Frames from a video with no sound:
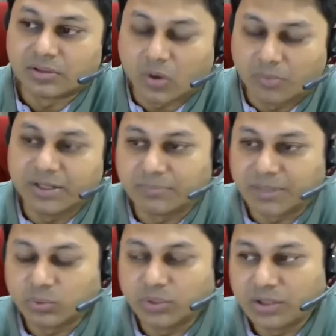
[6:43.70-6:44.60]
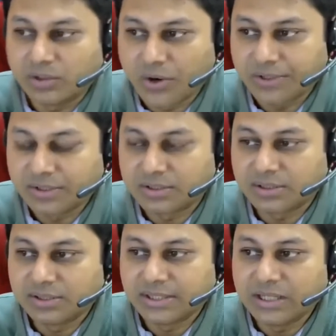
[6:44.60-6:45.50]
dominant, but we are not
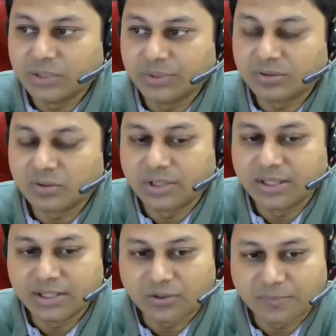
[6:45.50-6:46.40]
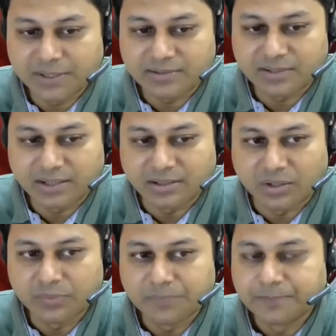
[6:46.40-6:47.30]
dealing with nonlinear optics right
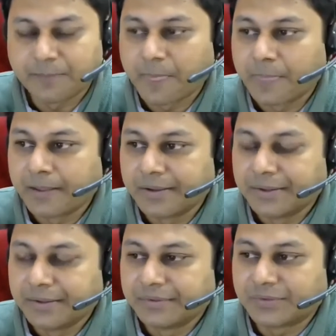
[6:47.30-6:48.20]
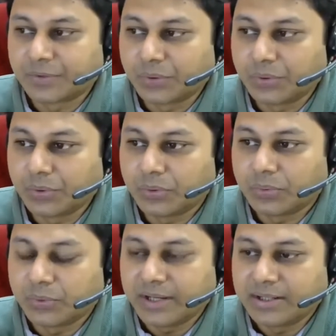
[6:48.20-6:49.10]
now.
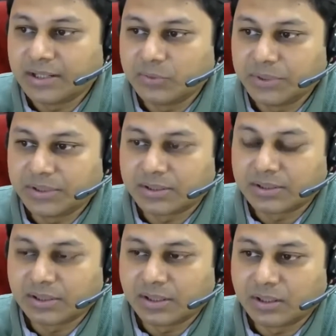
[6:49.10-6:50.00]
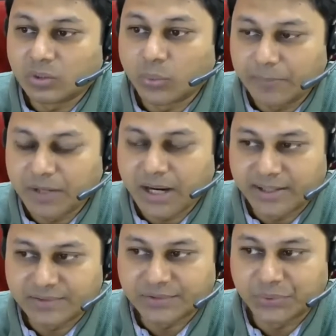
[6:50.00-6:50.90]
So we are dealing with
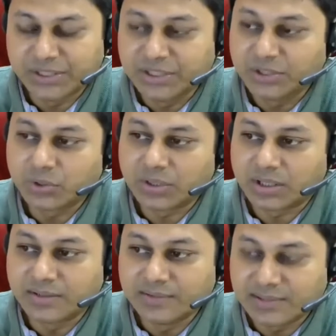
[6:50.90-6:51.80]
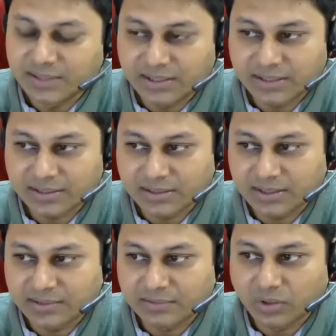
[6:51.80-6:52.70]
waveguides. So we need to consider
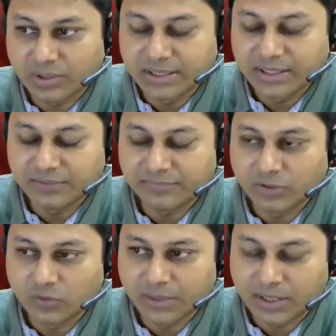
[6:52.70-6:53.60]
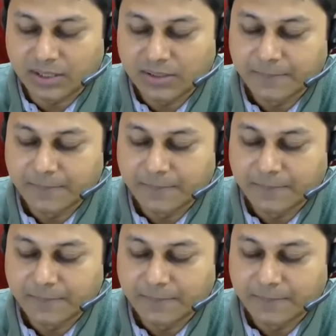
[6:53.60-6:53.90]
this nonlinear phenomena